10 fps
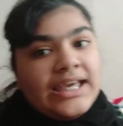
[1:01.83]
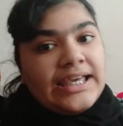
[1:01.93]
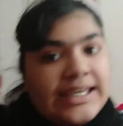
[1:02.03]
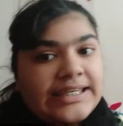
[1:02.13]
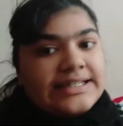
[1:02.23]

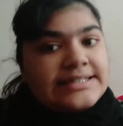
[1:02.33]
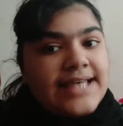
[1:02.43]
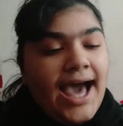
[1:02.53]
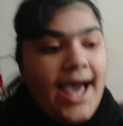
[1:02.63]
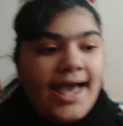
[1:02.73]

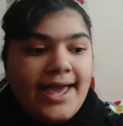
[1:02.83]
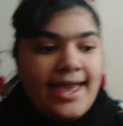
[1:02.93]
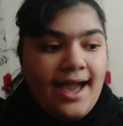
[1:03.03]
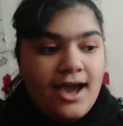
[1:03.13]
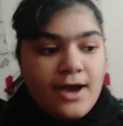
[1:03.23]
is
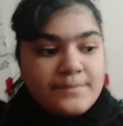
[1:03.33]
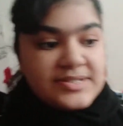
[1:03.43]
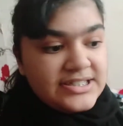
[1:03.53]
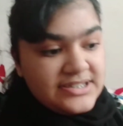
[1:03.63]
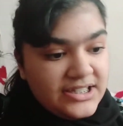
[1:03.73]
I am
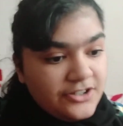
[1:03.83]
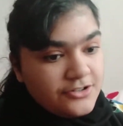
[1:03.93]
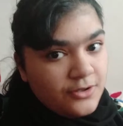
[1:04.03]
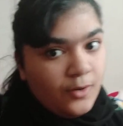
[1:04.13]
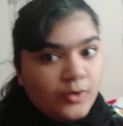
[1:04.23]
16
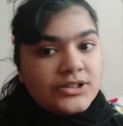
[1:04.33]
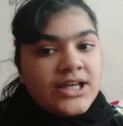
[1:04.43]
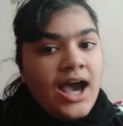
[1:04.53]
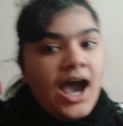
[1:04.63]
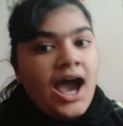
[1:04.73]
years
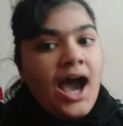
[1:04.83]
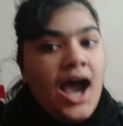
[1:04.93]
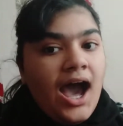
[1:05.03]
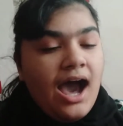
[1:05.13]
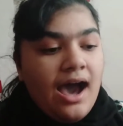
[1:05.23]
old,
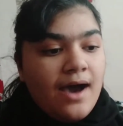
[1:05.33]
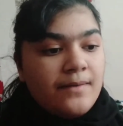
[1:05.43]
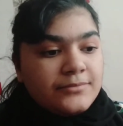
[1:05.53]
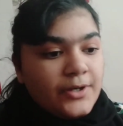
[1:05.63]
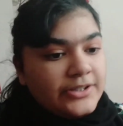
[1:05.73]

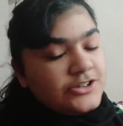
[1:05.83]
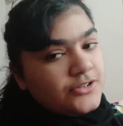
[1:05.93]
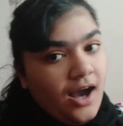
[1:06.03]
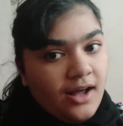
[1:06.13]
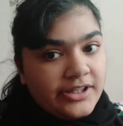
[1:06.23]
I'm going to
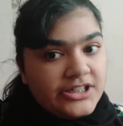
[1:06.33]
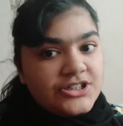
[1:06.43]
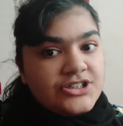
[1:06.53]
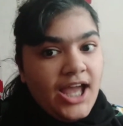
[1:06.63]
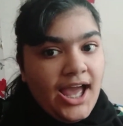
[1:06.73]

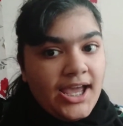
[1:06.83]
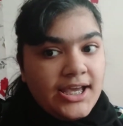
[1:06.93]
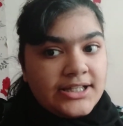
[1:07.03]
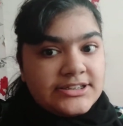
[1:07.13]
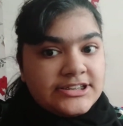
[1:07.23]
college,
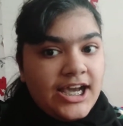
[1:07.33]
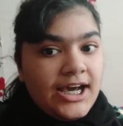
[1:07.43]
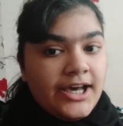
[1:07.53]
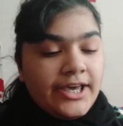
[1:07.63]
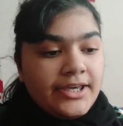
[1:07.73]
and
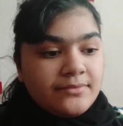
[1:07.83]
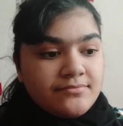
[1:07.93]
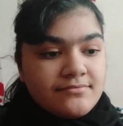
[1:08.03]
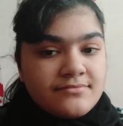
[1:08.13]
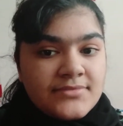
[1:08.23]

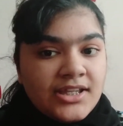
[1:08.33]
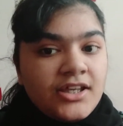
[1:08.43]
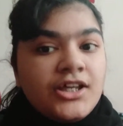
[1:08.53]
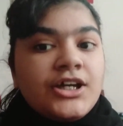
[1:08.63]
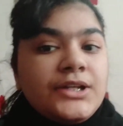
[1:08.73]
I'm
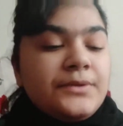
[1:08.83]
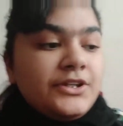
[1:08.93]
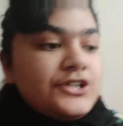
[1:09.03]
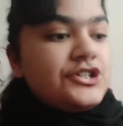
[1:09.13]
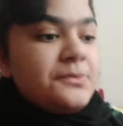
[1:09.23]

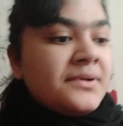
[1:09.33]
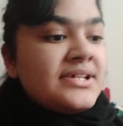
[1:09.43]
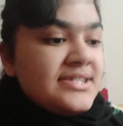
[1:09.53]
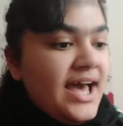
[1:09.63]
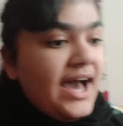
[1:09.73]
doing YouTube on
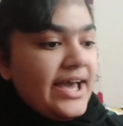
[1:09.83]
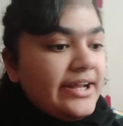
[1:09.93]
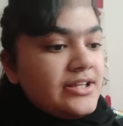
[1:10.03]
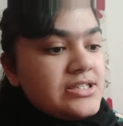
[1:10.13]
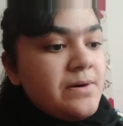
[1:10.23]
the
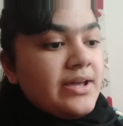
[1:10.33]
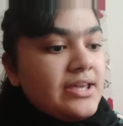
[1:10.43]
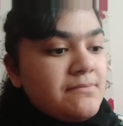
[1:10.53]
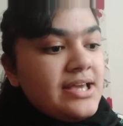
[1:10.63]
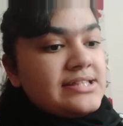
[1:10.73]
side so I
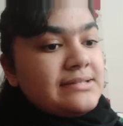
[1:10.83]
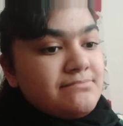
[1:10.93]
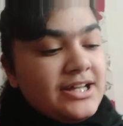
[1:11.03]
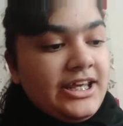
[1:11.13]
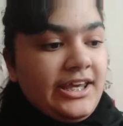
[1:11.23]
can make
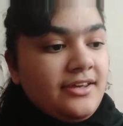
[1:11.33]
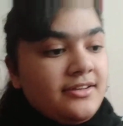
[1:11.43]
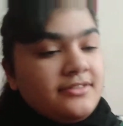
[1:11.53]
some money.